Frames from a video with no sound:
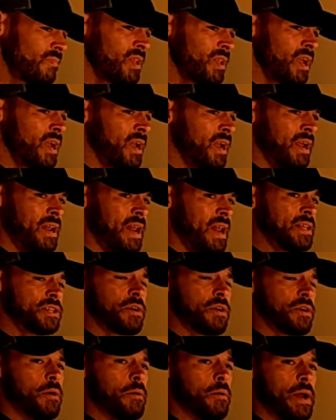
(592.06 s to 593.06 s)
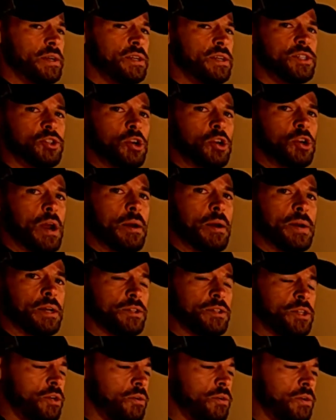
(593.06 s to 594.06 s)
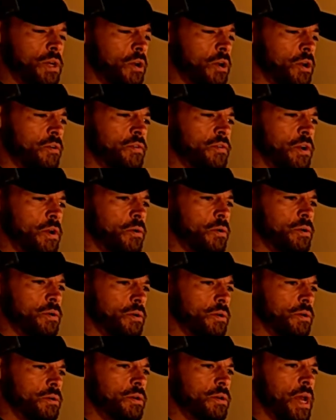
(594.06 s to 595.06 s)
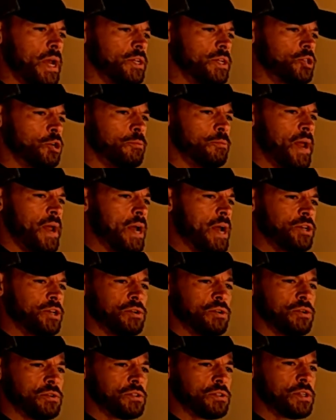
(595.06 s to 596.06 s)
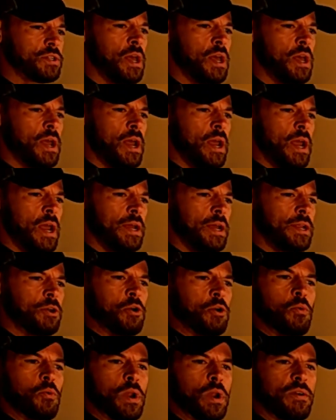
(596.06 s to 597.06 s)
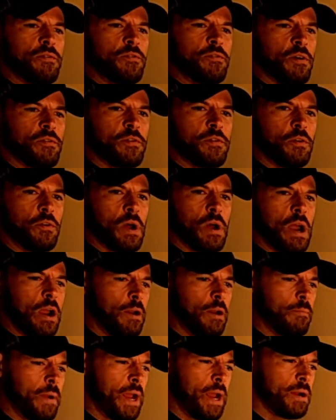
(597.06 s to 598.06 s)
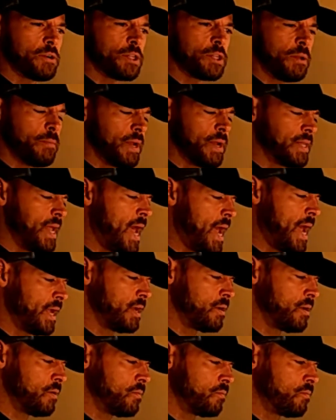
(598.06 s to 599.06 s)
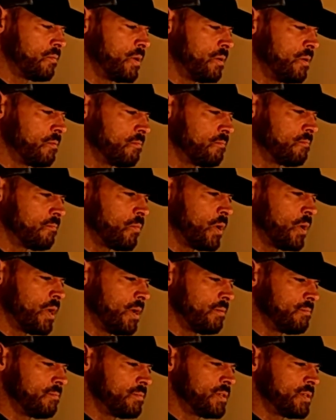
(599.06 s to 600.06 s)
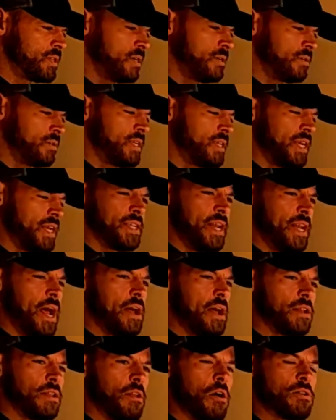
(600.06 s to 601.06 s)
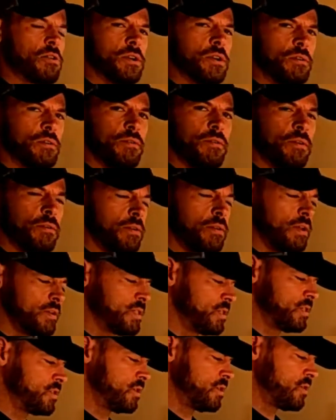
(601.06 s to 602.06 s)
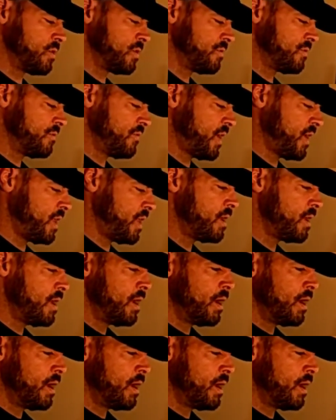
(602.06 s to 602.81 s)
And that's a great way to just try them out too. If you're going to age group nationals and you don't want it for a full Ironman or something like that, you don't want to to test it out in a long distance endurance event.